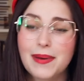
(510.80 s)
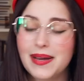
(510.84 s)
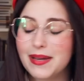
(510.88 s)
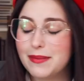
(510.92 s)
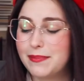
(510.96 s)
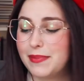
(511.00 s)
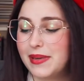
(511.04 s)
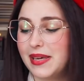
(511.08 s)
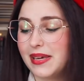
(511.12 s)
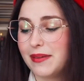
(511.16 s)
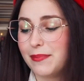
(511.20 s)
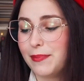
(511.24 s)

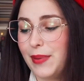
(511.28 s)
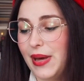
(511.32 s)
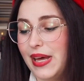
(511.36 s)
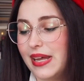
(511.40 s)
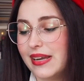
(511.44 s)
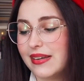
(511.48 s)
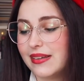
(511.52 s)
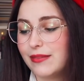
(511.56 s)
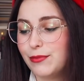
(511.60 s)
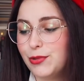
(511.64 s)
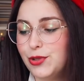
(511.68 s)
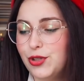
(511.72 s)
Buckbeak
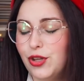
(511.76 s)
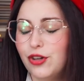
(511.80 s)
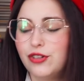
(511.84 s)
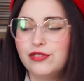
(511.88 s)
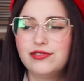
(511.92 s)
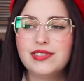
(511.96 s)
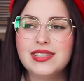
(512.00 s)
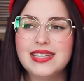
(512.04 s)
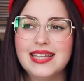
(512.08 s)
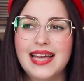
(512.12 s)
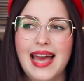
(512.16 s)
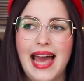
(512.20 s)
pin. We
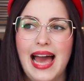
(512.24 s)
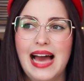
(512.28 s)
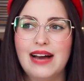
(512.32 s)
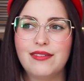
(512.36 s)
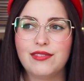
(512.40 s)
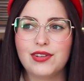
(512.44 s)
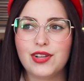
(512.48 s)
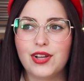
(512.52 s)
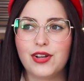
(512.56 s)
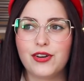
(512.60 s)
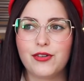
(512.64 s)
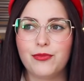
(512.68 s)
don't really
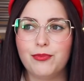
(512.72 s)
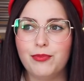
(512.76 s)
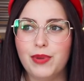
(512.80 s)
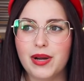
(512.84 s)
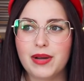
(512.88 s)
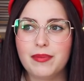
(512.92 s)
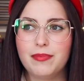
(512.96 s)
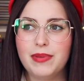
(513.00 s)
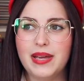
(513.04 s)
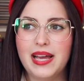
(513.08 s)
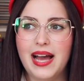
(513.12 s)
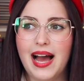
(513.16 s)
have a lot of
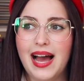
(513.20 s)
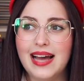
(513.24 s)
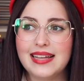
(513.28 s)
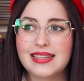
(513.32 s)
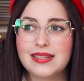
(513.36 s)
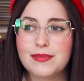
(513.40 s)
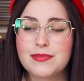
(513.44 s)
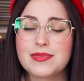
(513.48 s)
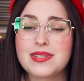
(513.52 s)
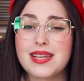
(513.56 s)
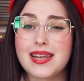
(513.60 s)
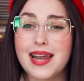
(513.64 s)
Buckbeak
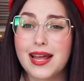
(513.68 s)
items,